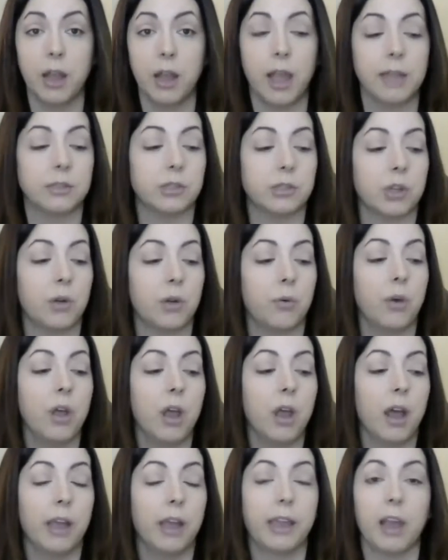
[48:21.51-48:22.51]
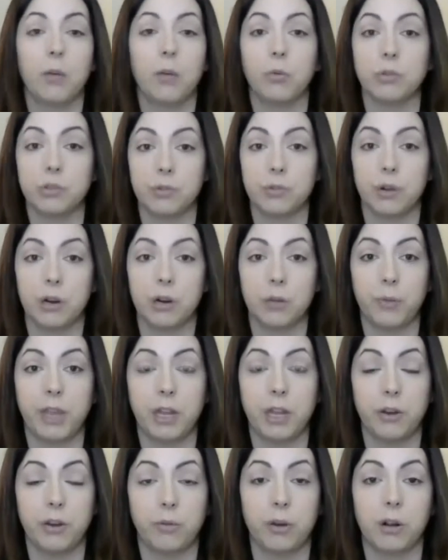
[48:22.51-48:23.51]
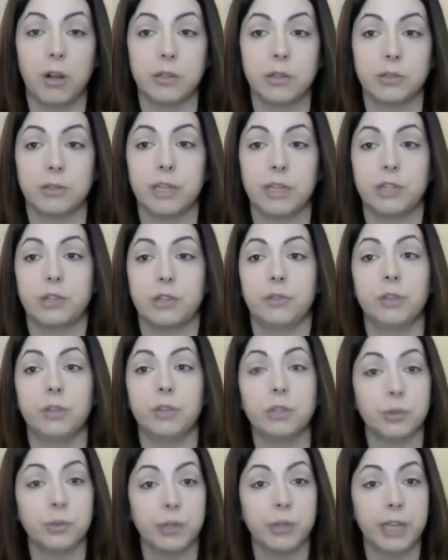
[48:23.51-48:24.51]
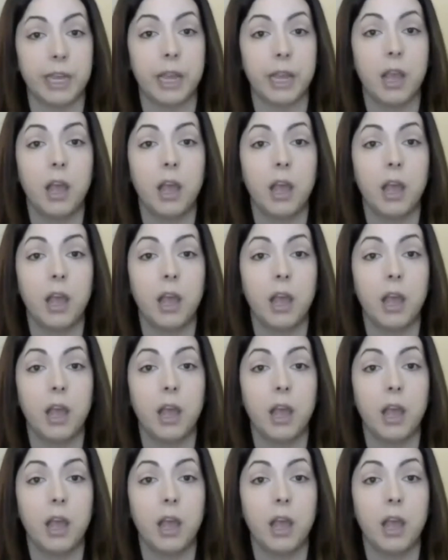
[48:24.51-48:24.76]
And so again, we can do our consultation virtually,